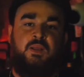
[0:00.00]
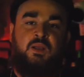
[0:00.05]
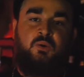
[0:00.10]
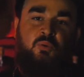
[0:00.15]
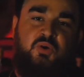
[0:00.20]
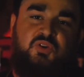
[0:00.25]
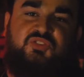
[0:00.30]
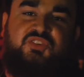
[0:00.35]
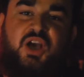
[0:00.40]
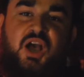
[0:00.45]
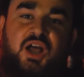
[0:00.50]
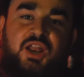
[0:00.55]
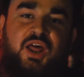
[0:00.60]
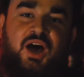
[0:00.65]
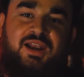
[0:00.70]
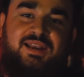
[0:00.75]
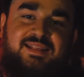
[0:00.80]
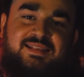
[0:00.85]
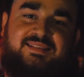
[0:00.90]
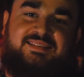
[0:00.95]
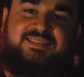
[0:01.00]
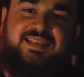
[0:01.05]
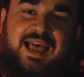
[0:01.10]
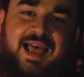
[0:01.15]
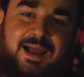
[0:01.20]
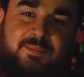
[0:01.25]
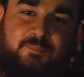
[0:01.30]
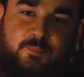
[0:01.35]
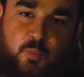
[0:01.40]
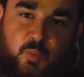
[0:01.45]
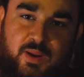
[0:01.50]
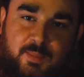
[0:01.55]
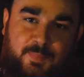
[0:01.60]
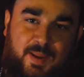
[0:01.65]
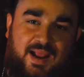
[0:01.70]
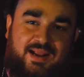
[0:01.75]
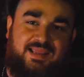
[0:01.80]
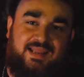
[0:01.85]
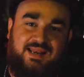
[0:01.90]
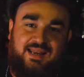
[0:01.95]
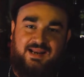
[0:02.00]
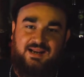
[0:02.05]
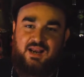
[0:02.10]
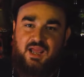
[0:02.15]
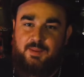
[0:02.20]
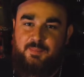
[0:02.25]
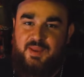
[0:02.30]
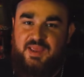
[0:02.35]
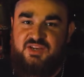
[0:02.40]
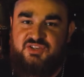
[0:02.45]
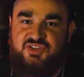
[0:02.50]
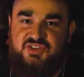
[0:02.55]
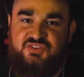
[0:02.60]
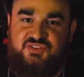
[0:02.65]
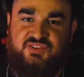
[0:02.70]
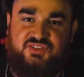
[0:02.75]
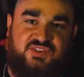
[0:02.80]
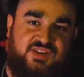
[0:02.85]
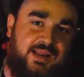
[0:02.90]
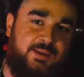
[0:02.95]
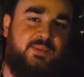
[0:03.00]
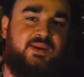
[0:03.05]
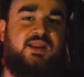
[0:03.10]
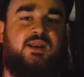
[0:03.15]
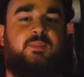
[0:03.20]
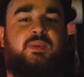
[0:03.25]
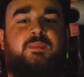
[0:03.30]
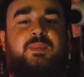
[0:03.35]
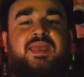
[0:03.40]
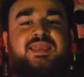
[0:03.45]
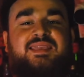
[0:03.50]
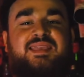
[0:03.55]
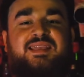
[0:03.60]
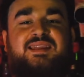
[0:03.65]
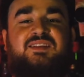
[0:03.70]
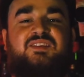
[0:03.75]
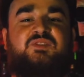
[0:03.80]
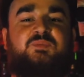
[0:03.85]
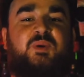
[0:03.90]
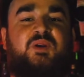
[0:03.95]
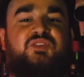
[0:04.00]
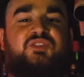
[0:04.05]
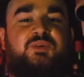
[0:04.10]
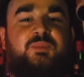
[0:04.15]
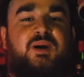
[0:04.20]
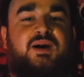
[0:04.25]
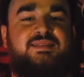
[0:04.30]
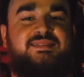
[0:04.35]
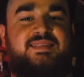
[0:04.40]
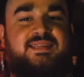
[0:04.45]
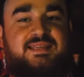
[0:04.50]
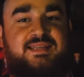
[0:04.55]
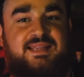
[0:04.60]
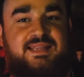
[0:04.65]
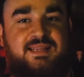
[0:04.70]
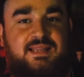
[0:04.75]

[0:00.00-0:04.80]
What's going on? It's Sam. We're back at Leng Libations and today we're going to be making an espresso martini.